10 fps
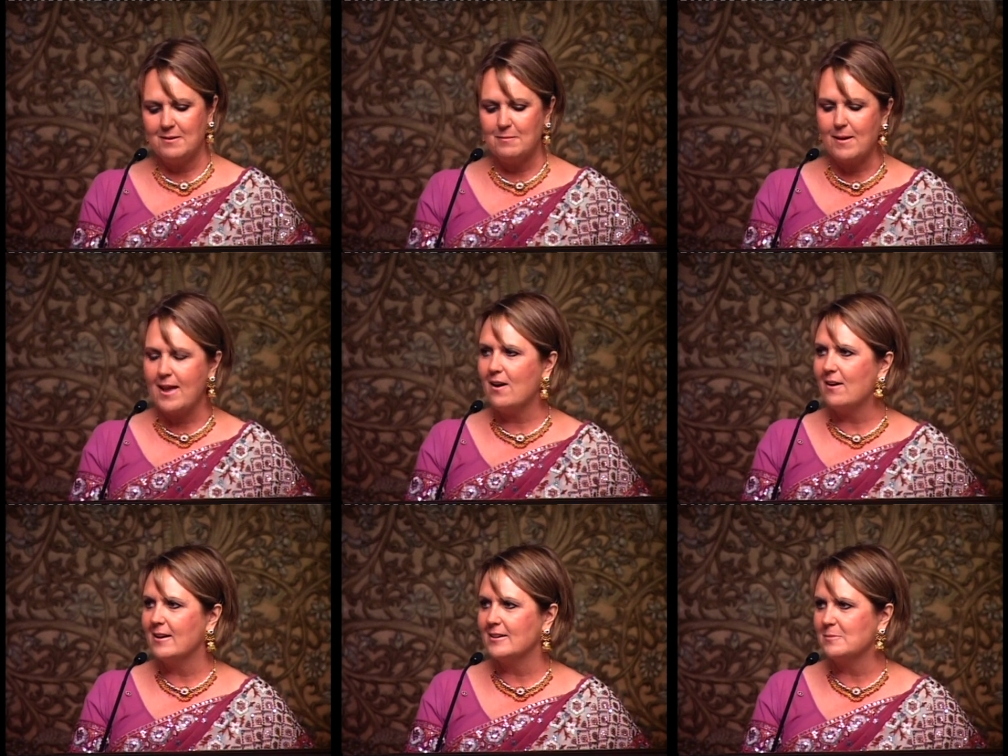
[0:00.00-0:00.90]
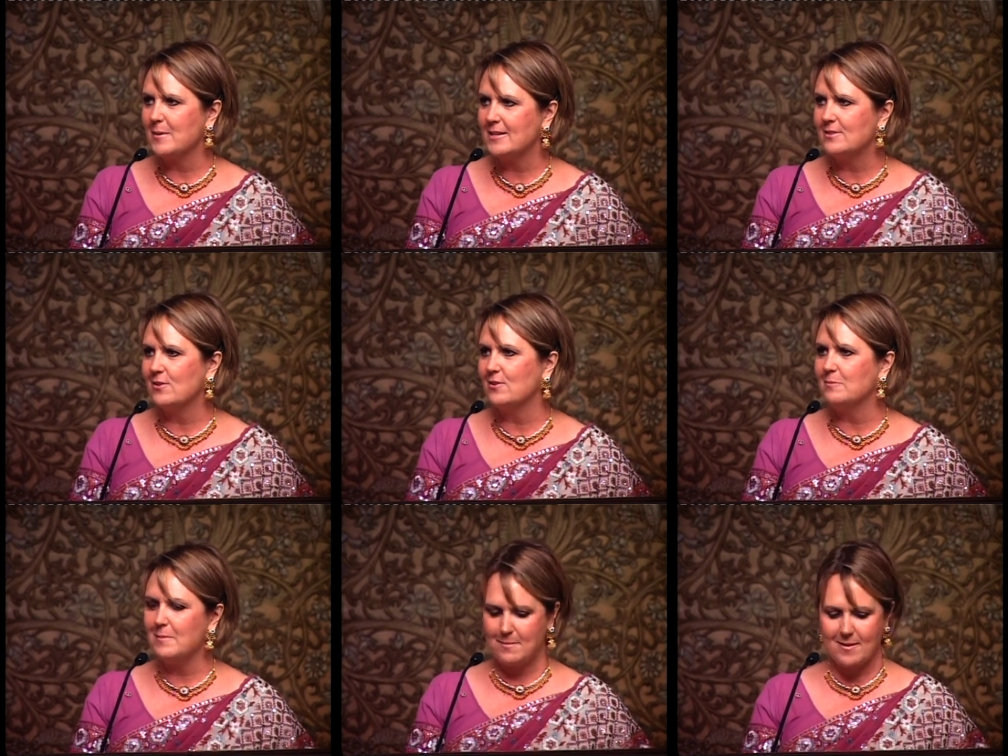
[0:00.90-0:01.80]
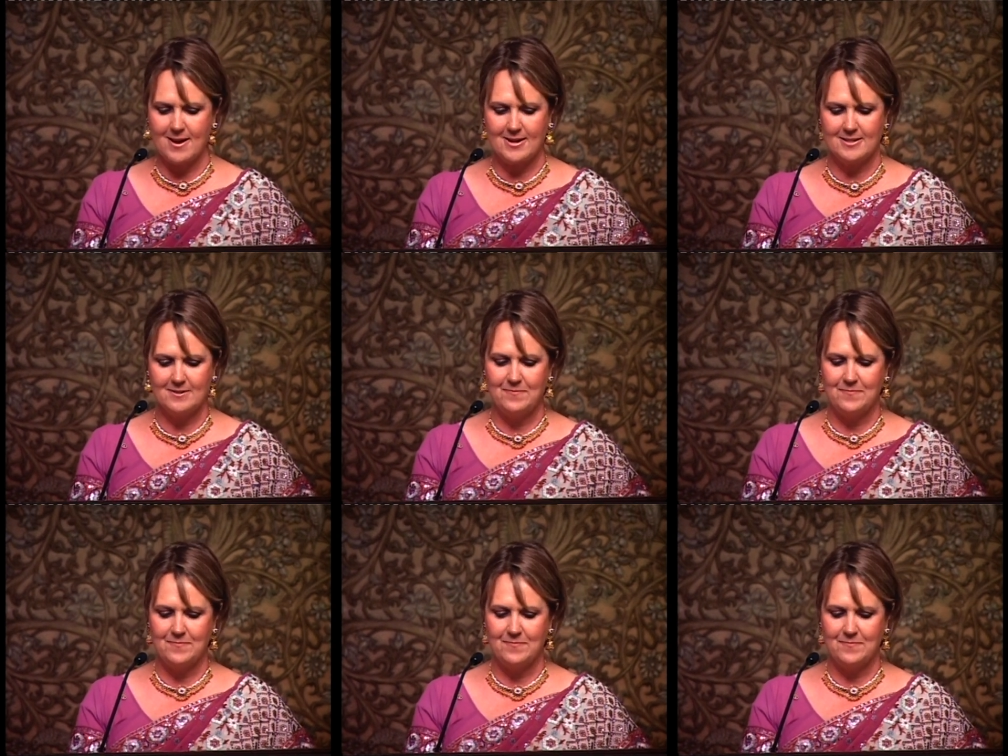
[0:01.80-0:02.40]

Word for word: my heart, my soul, my mind.